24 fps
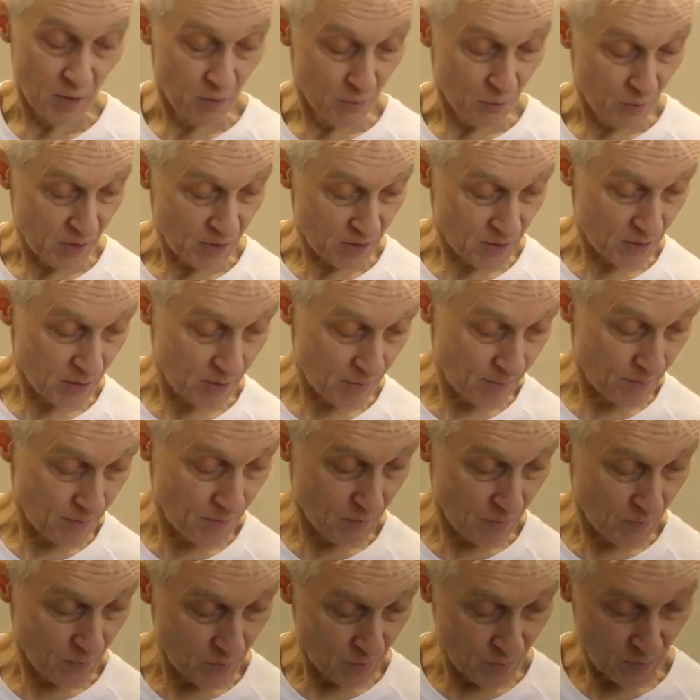we could
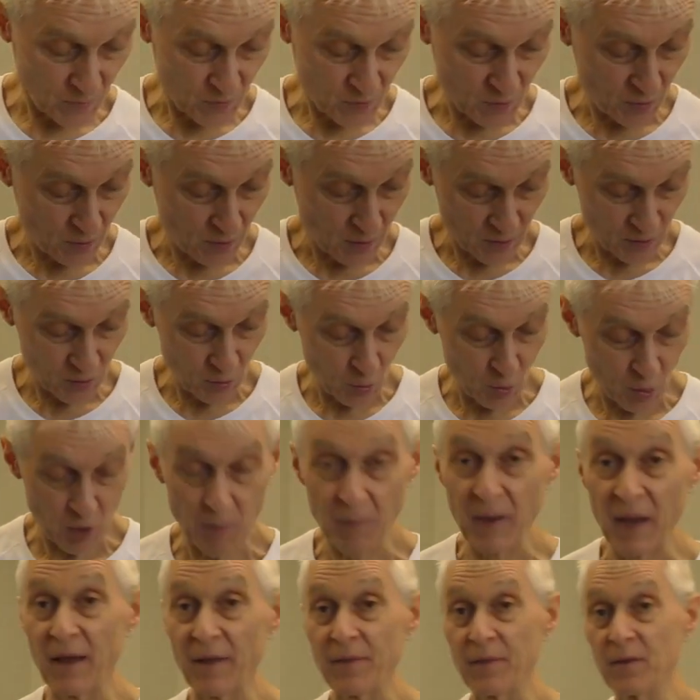talk
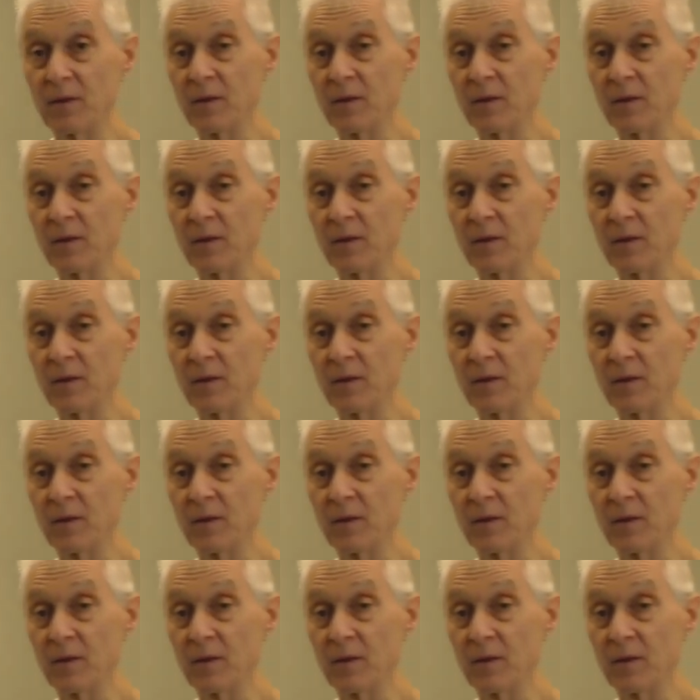about,